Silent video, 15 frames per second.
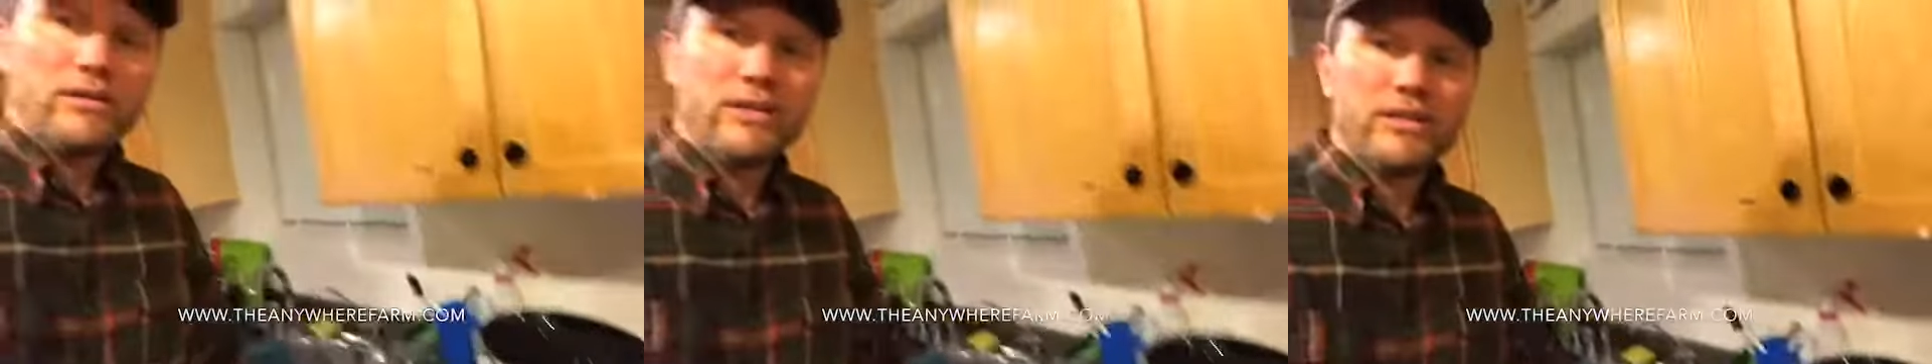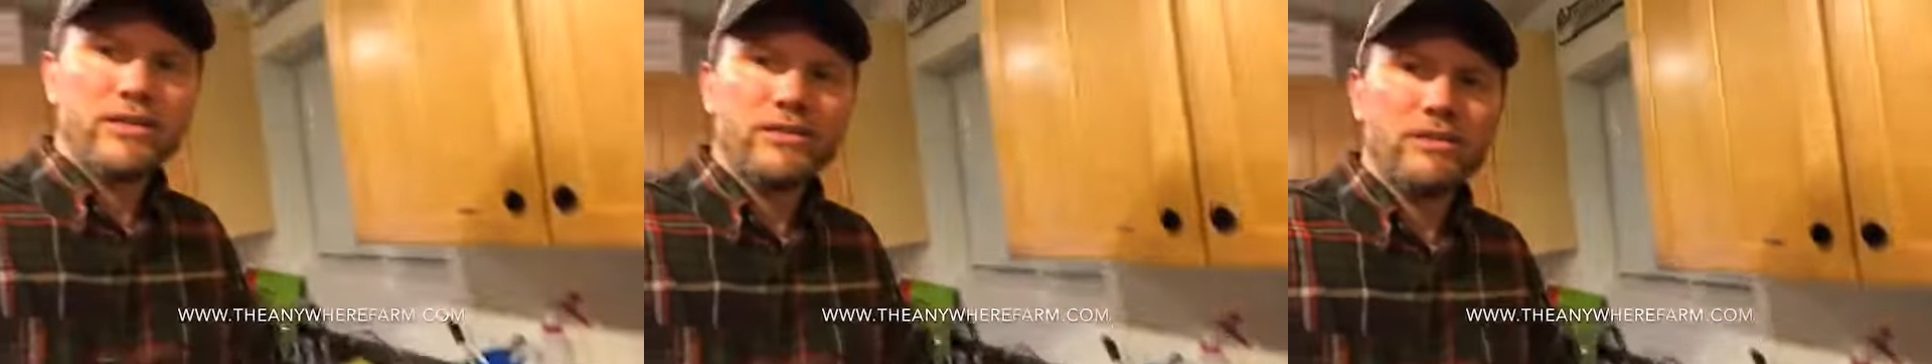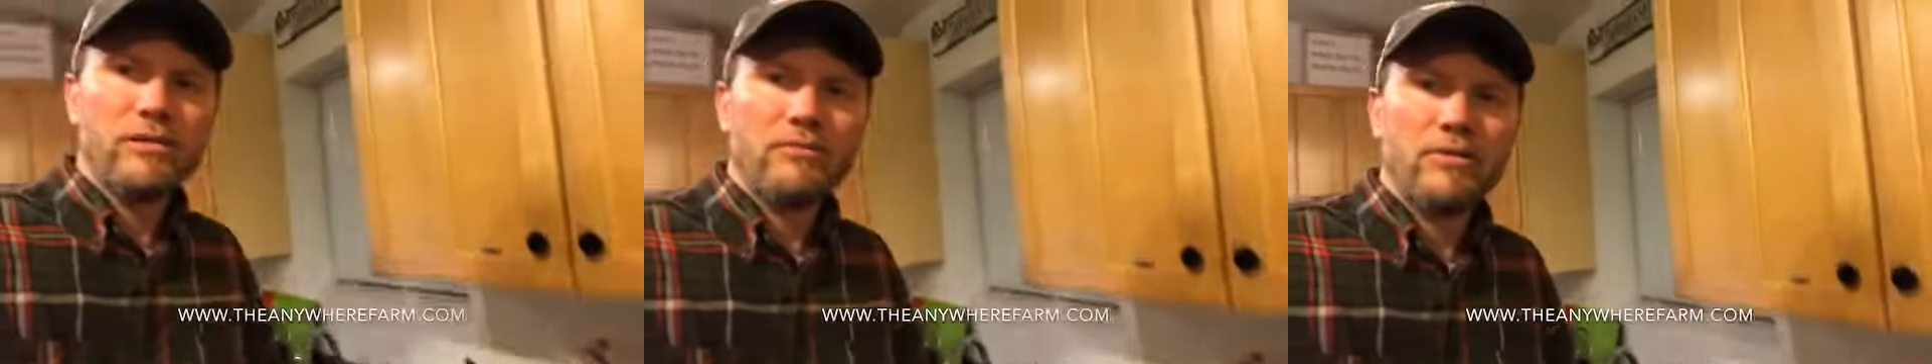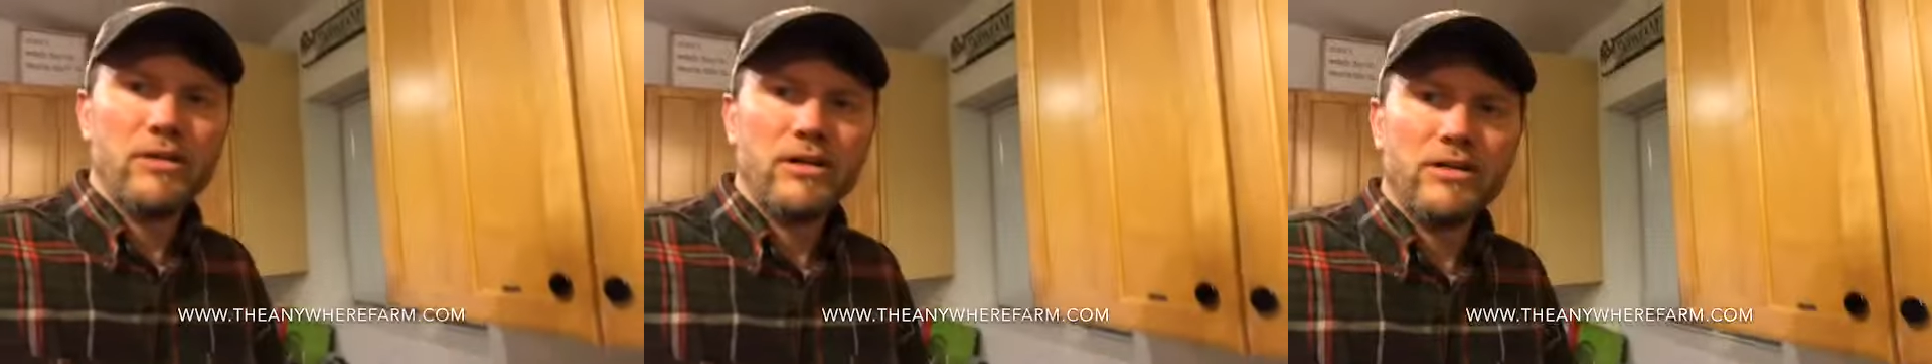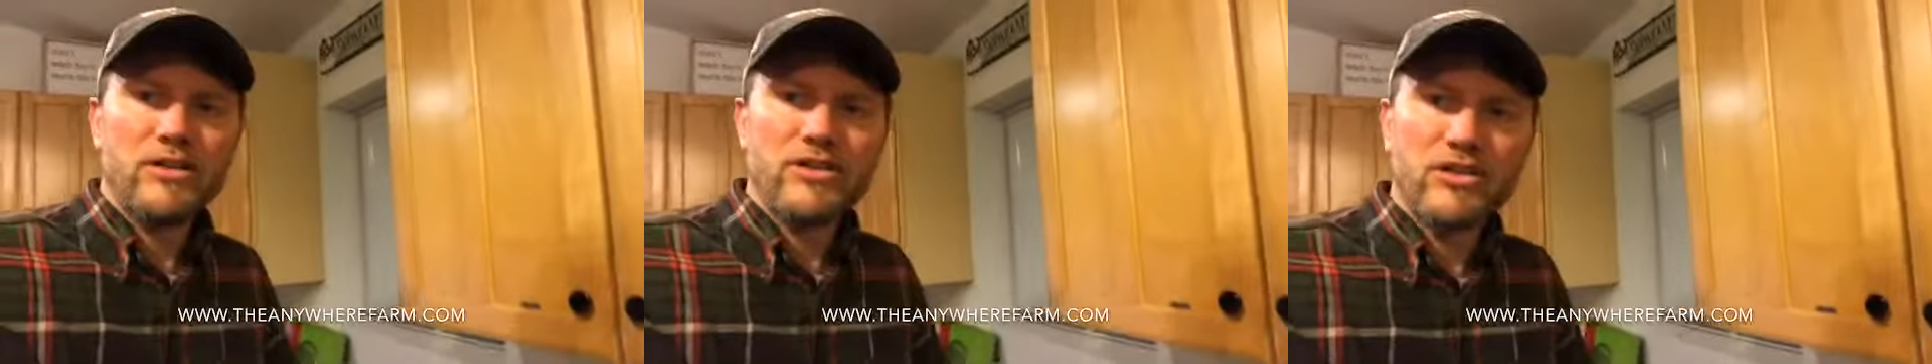This is a
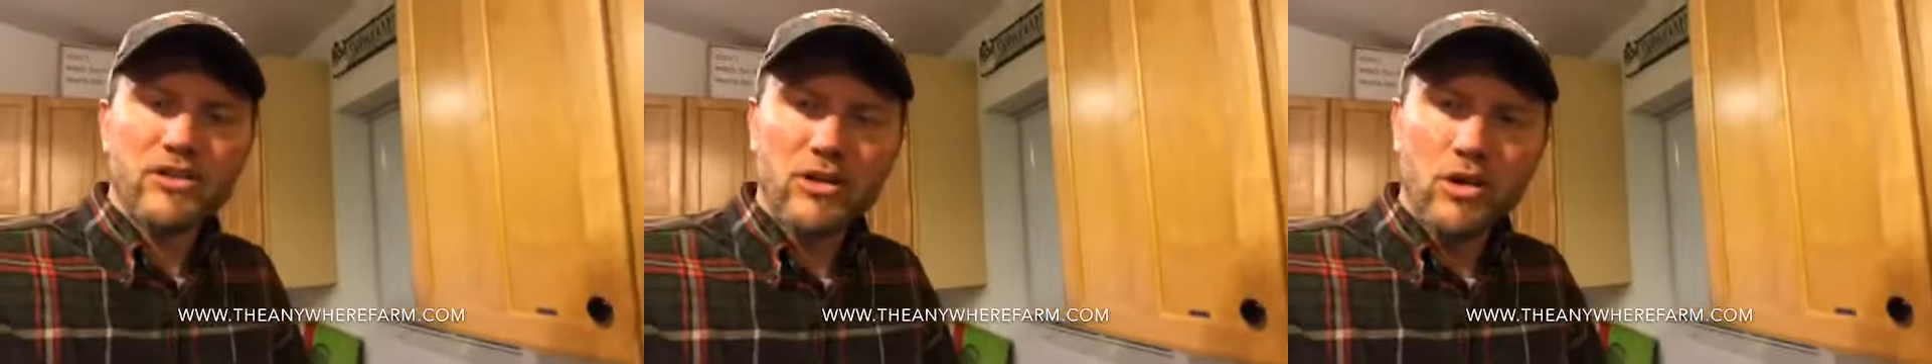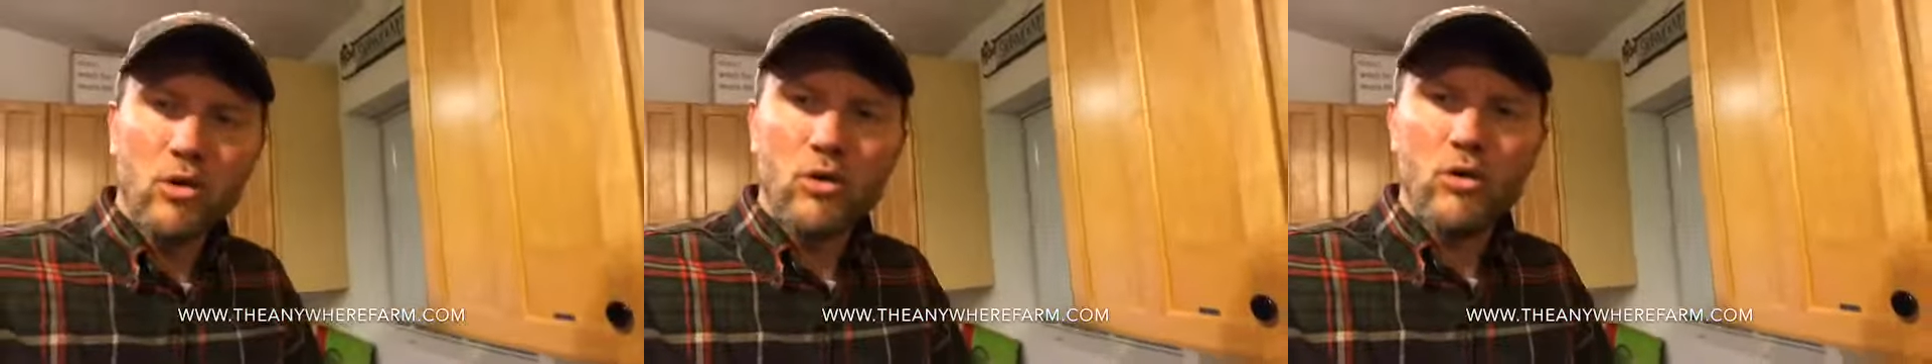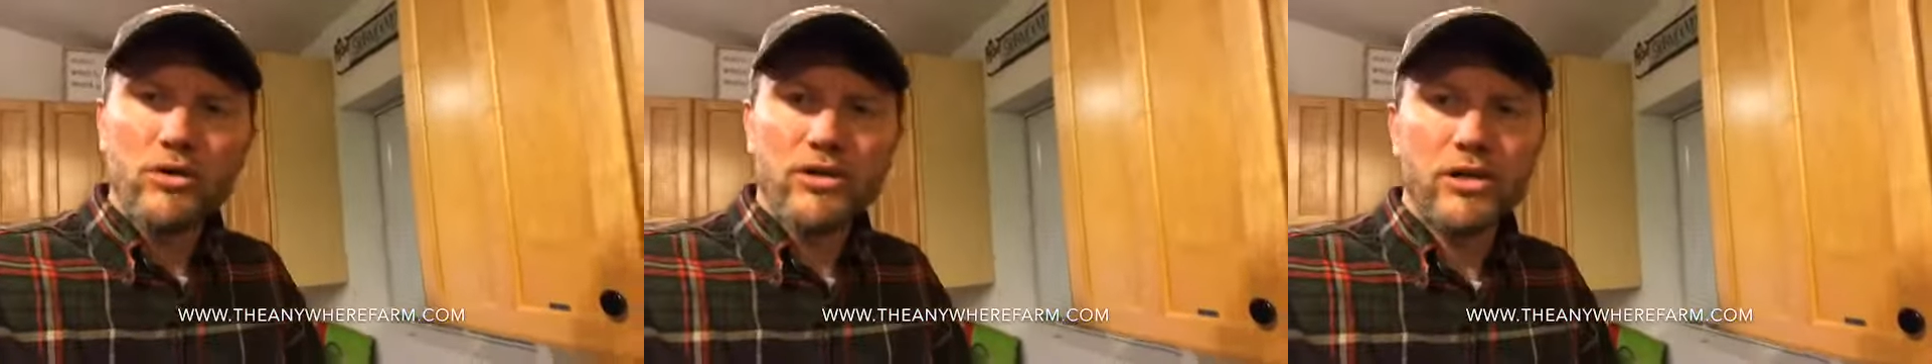slow